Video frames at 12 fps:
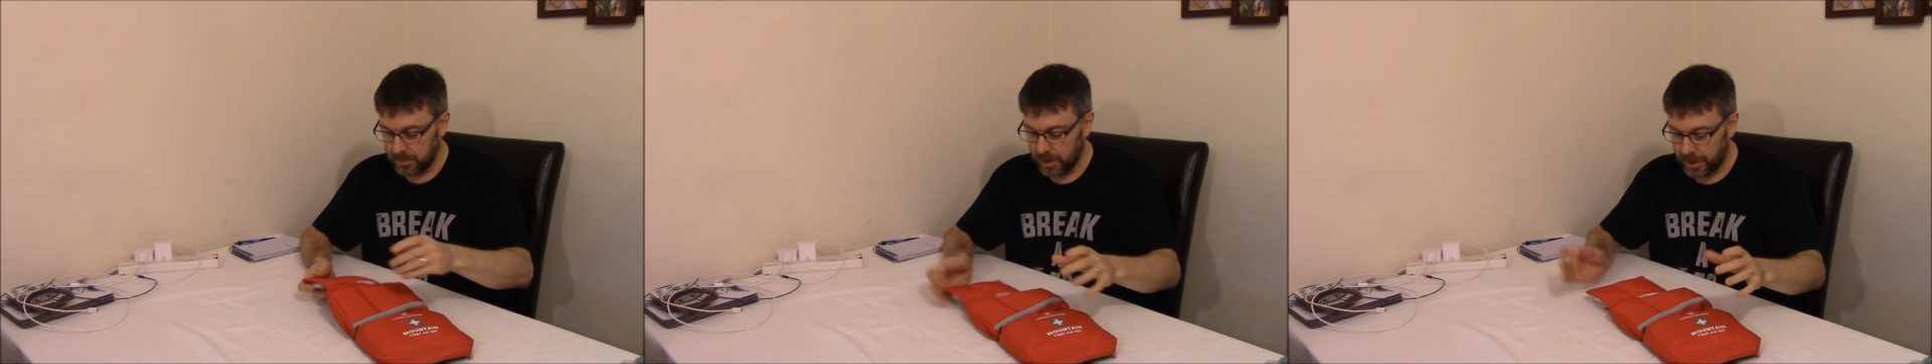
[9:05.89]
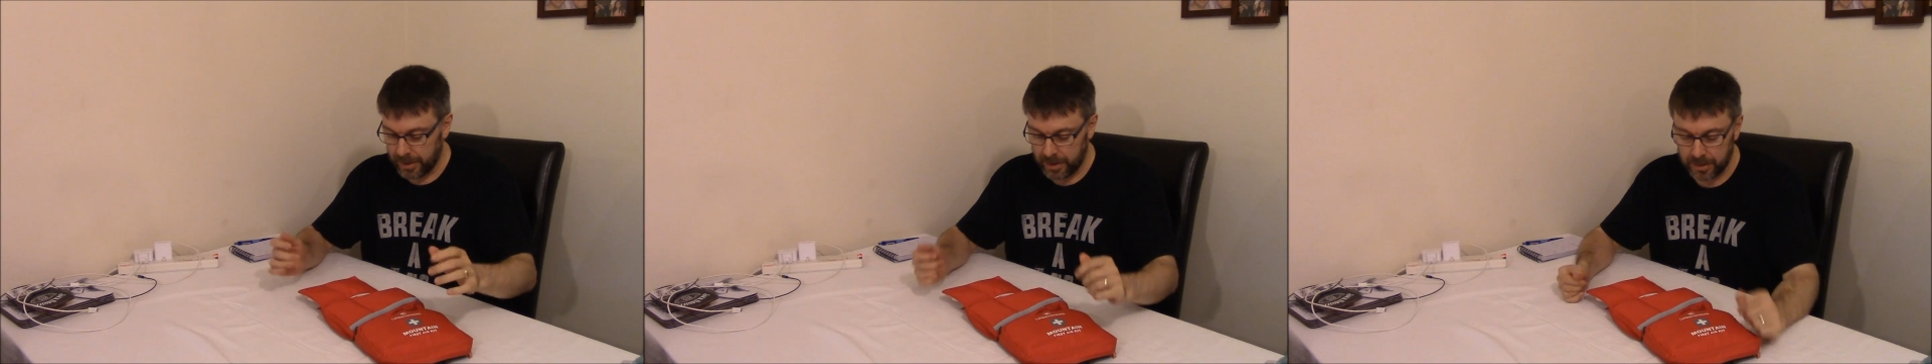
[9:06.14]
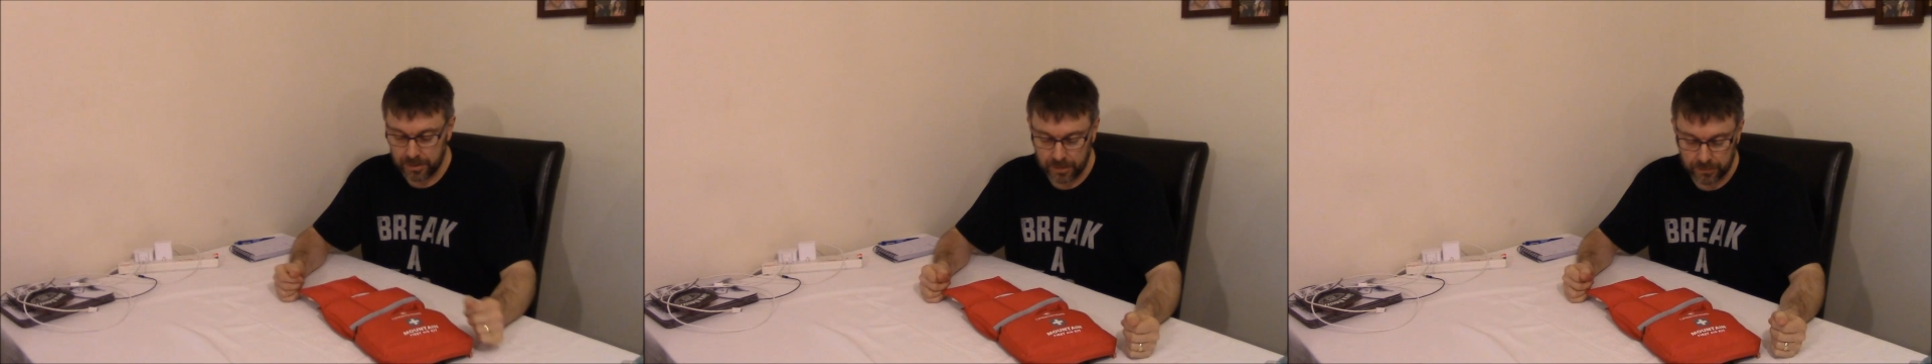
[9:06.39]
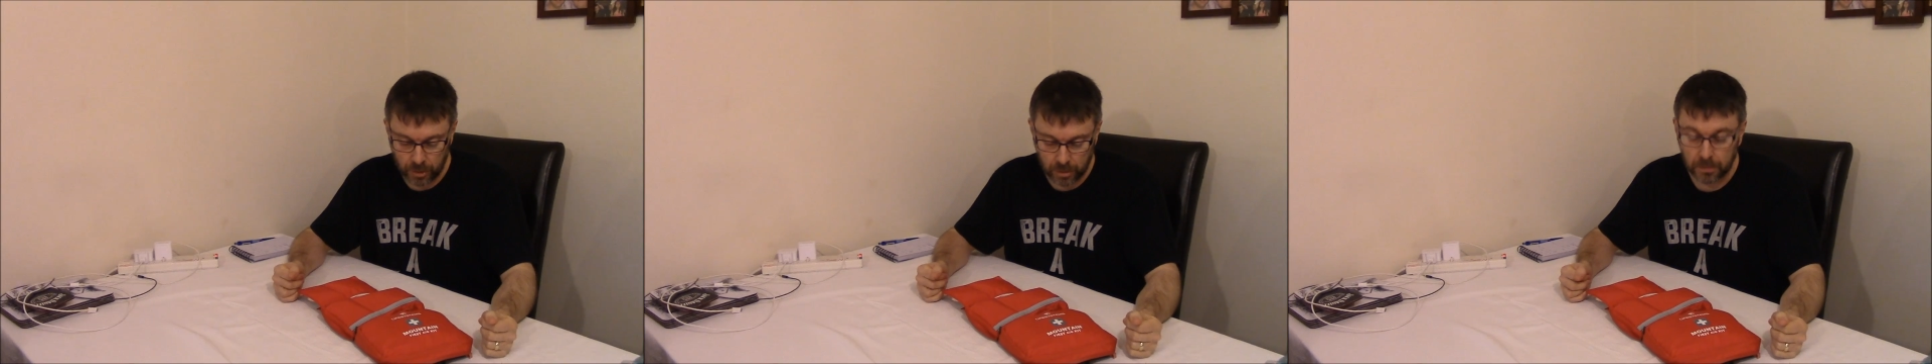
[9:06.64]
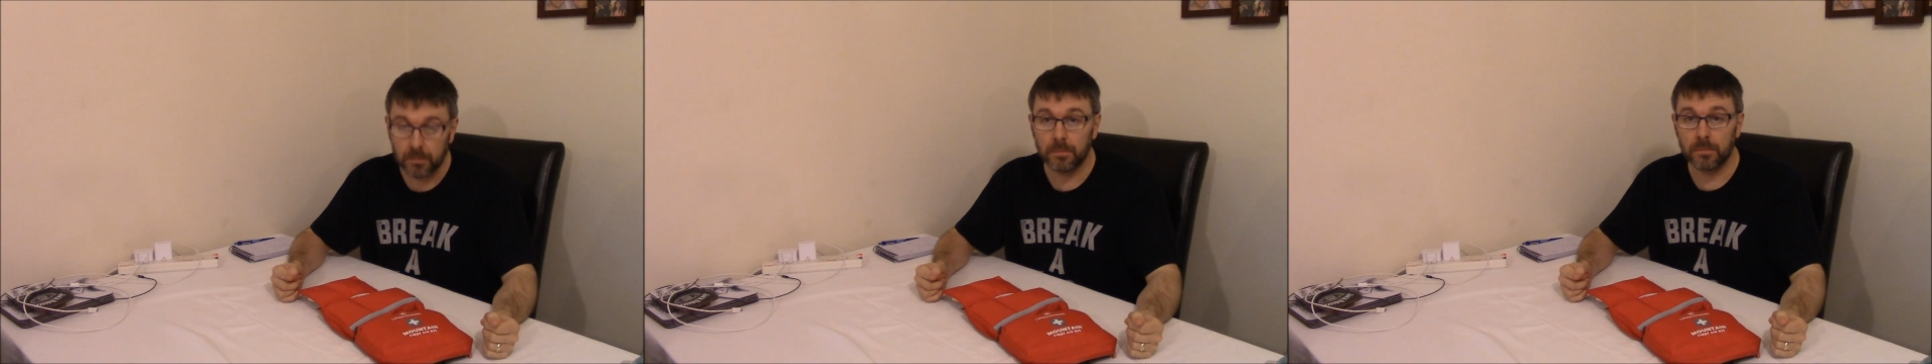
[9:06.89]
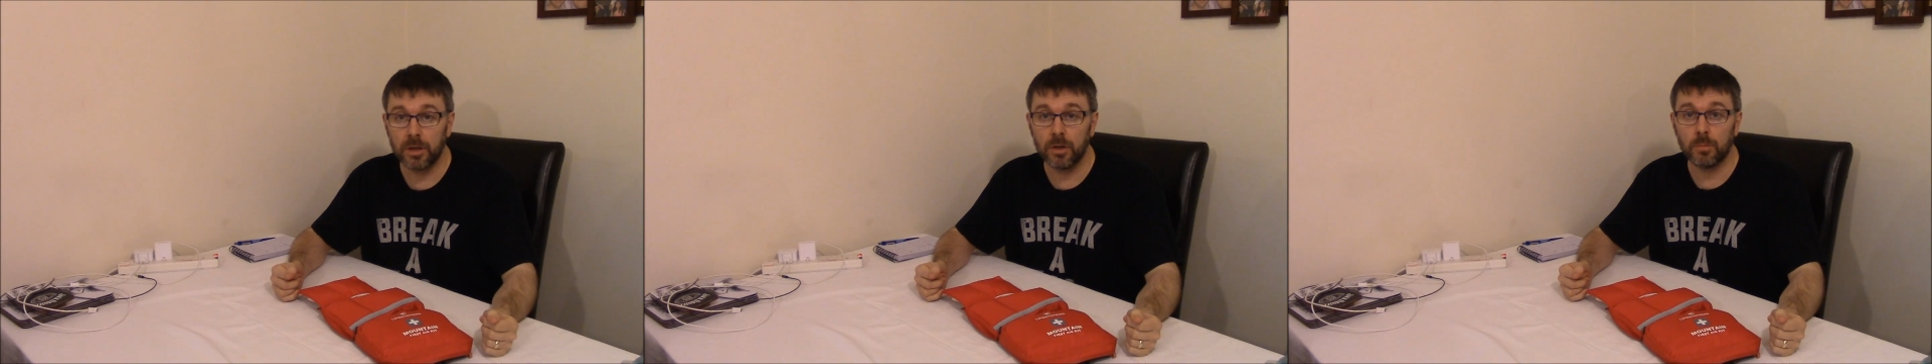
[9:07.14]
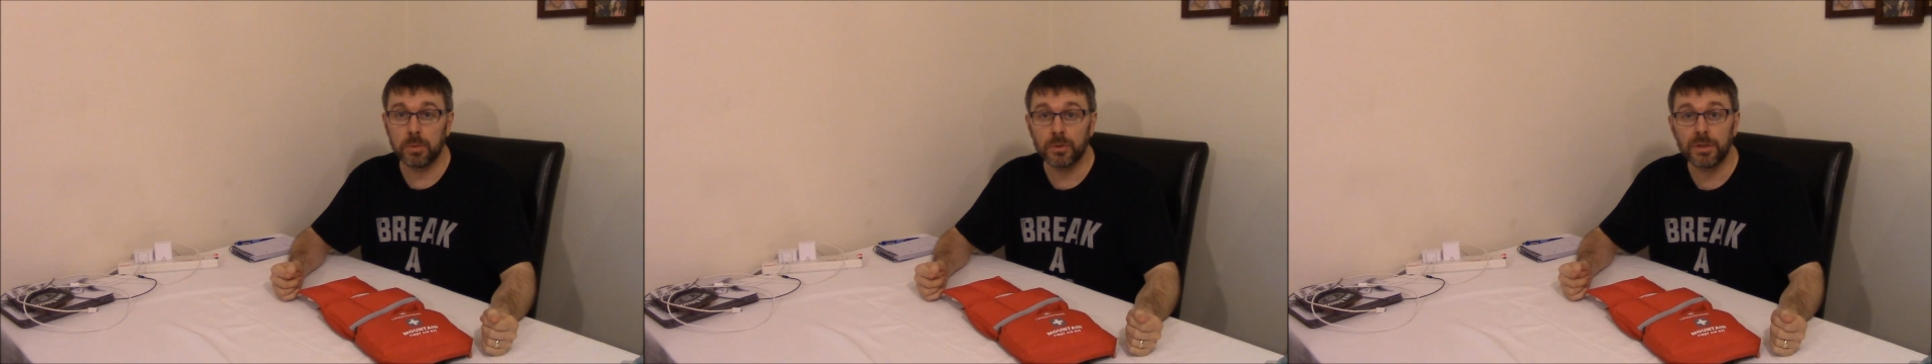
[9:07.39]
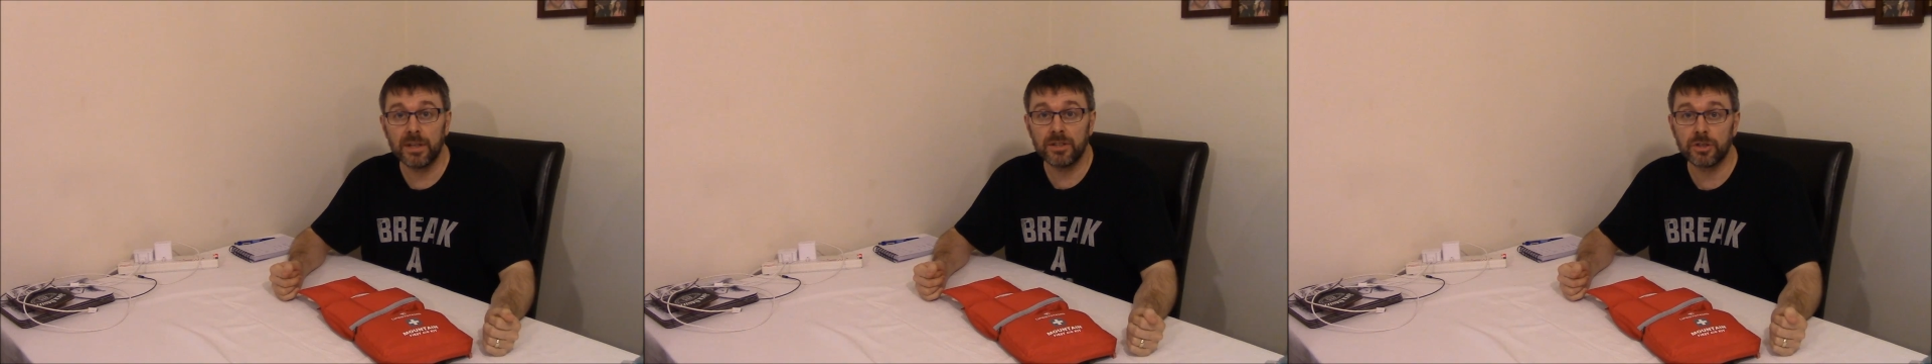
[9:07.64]
that got, you know,
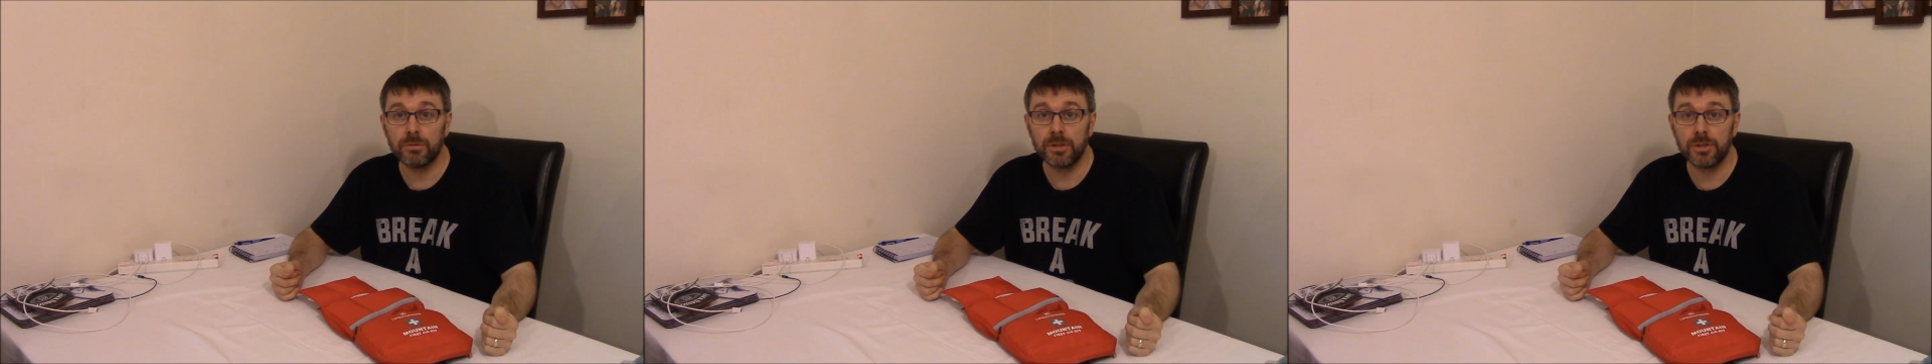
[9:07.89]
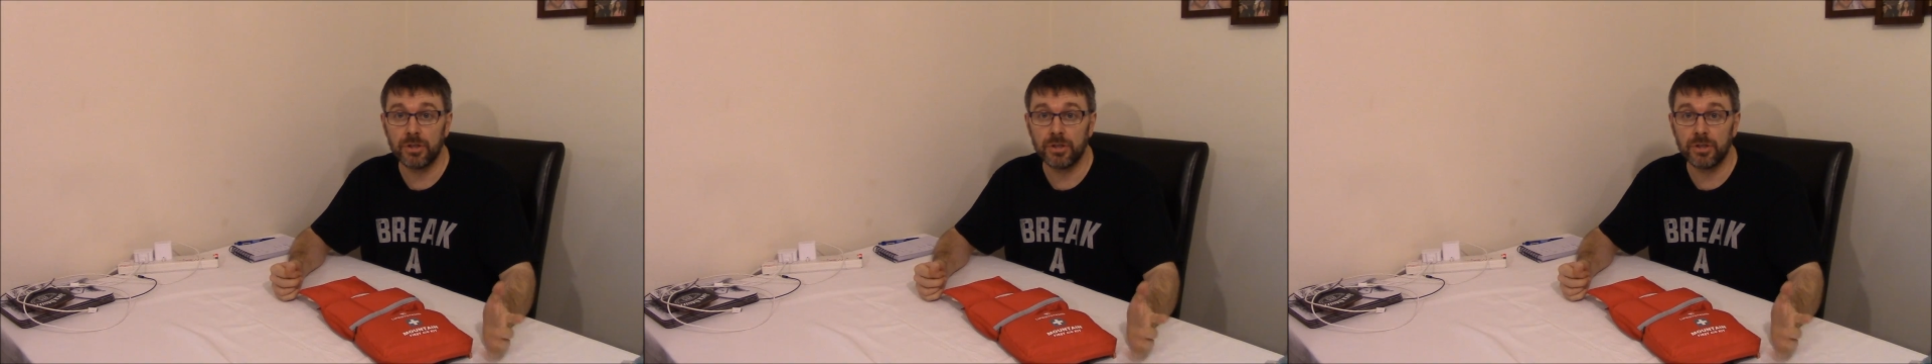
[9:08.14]
bloody injuries.